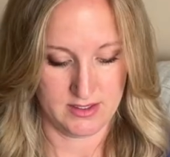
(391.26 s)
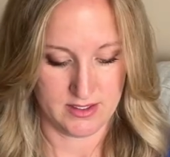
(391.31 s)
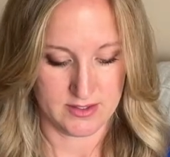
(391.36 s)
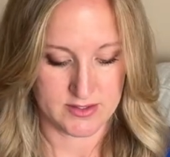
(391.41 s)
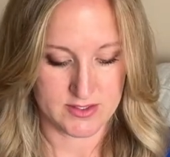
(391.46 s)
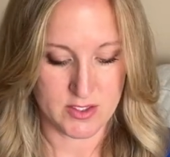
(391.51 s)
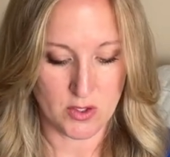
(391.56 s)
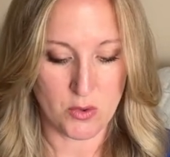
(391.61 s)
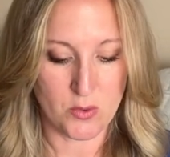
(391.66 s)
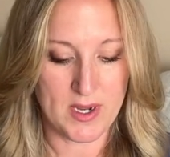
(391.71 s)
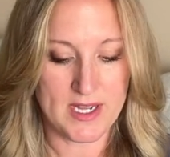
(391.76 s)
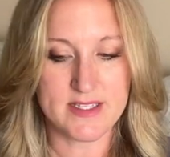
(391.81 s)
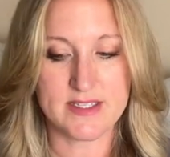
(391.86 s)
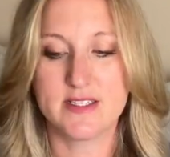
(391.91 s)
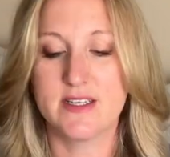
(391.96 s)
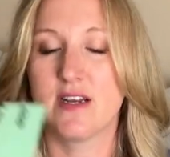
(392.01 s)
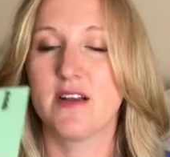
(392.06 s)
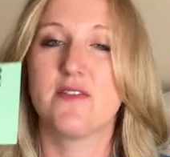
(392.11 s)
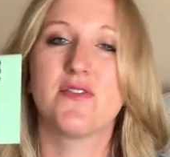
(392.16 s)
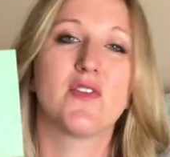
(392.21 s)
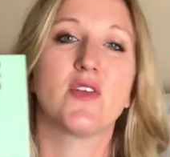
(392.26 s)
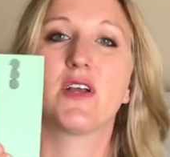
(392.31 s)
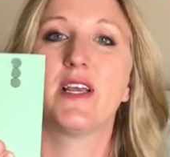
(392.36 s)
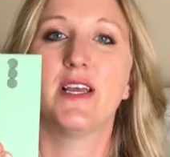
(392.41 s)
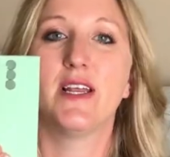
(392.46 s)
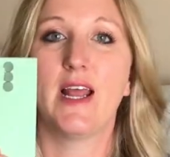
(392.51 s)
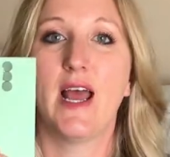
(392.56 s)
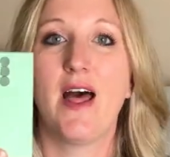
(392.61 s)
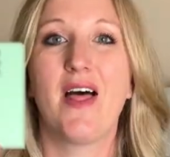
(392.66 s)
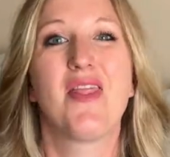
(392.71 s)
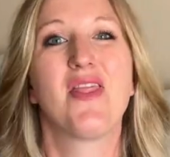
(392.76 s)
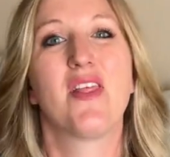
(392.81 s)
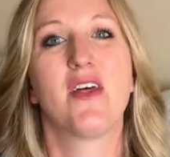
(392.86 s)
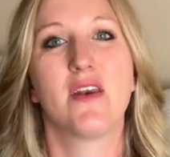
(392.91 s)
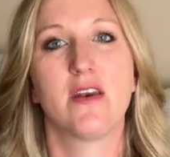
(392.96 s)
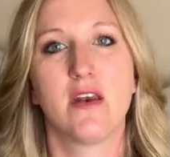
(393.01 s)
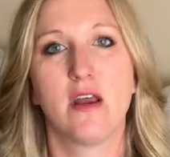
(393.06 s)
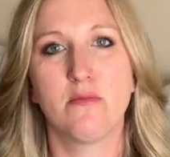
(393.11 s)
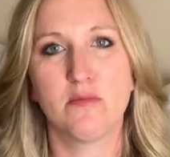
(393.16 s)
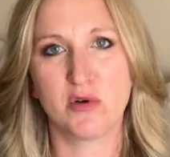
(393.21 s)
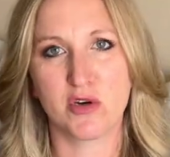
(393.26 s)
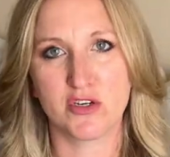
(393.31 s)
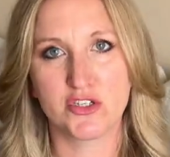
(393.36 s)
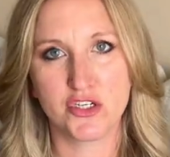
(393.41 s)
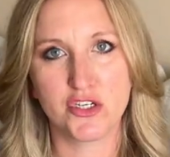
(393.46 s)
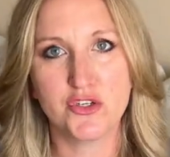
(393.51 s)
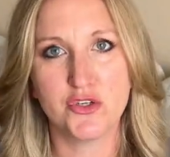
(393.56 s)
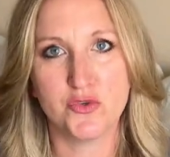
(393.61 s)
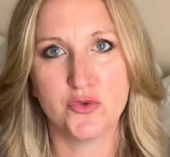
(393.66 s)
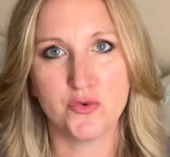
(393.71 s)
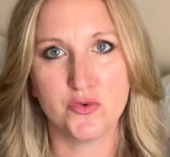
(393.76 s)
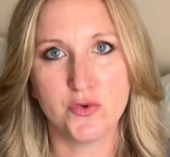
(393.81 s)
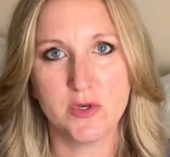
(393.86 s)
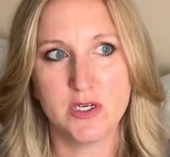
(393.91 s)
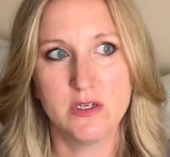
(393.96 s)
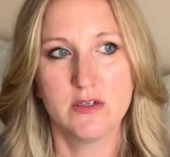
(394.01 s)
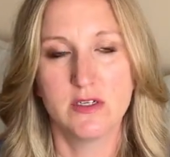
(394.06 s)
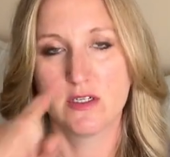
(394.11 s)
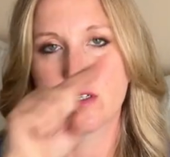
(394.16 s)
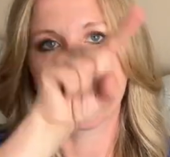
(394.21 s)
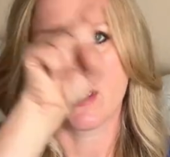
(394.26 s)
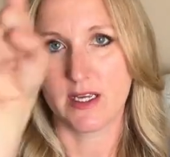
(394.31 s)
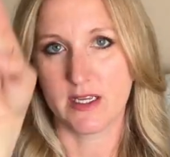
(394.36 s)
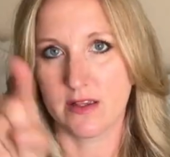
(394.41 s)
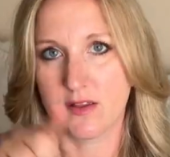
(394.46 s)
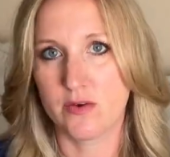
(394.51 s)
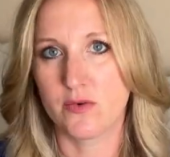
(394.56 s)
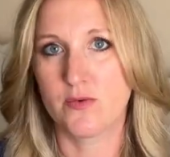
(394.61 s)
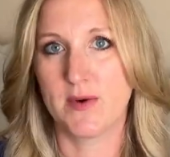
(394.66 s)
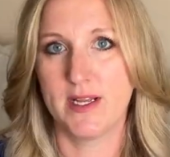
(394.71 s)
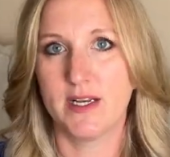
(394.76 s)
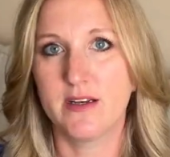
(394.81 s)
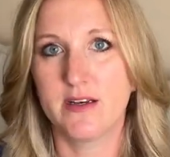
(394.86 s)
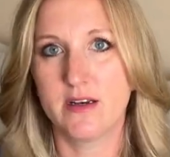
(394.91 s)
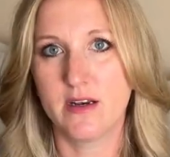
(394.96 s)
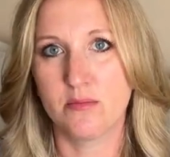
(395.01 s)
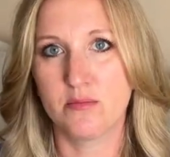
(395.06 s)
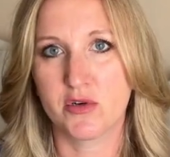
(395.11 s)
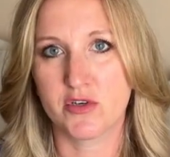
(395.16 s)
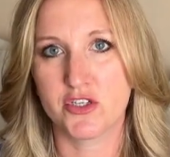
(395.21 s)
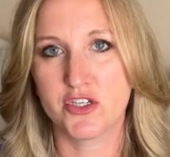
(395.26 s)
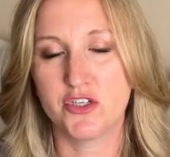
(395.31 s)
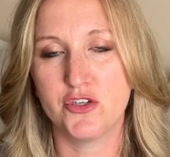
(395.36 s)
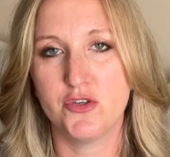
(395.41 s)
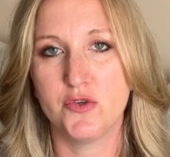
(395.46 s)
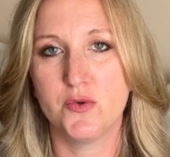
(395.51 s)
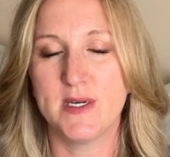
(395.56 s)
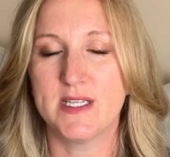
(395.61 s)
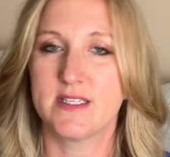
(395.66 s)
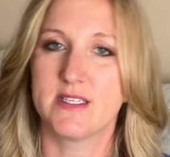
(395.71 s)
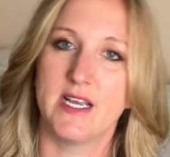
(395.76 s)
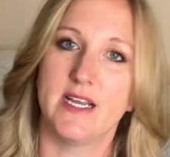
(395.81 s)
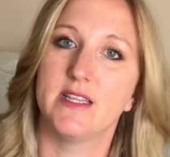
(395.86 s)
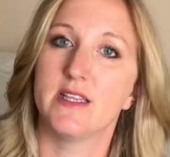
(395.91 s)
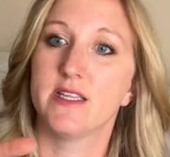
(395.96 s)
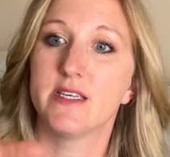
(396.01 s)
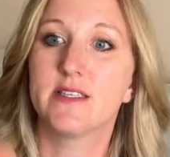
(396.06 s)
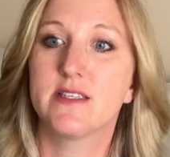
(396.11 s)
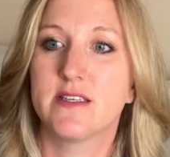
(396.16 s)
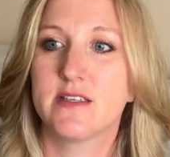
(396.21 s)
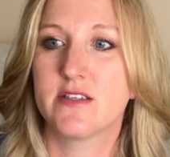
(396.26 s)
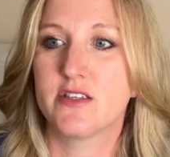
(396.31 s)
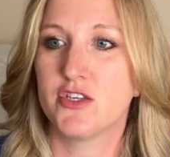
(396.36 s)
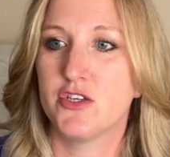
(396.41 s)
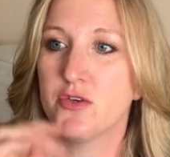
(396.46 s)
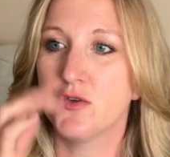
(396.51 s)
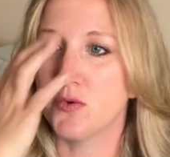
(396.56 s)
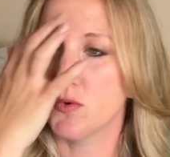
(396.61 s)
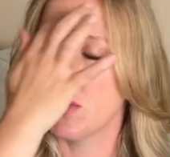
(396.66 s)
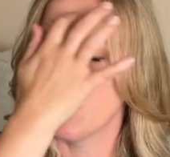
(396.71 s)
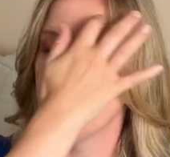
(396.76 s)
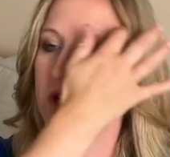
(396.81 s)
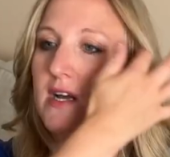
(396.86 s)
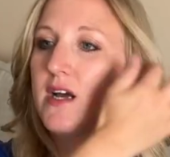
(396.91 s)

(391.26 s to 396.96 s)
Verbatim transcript: So instead of looking at the number two, like the written number two and saying this is two.